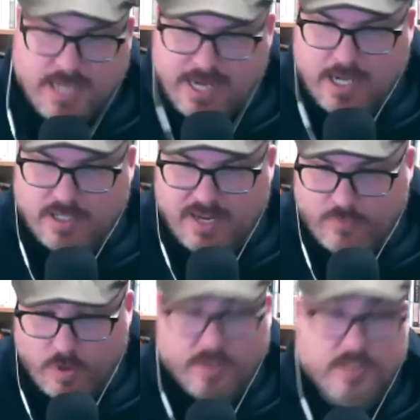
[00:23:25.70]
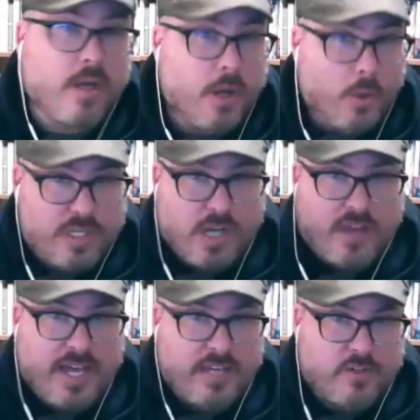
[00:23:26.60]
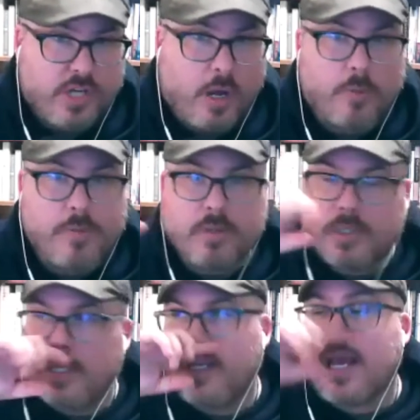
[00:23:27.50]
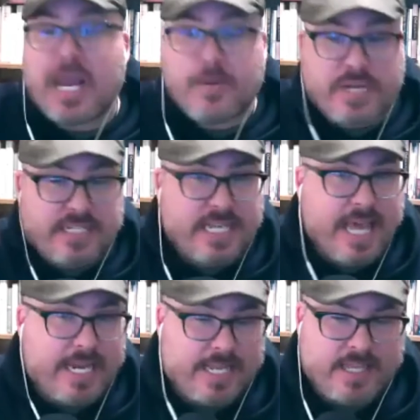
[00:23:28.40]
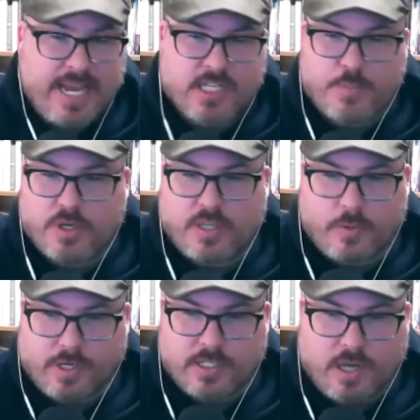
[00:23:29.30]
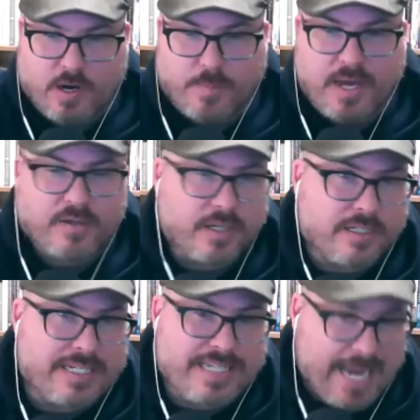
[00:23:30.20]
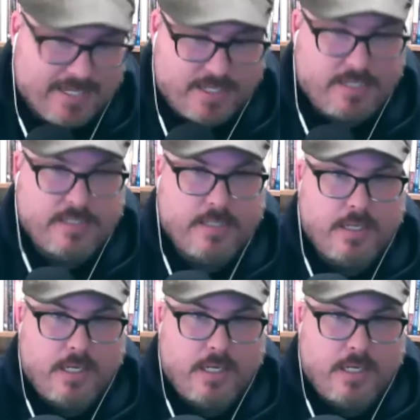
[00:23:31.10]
how life works. We saw that in Job, and we see that in the next book that we're going to talk about, Ecclesiastes.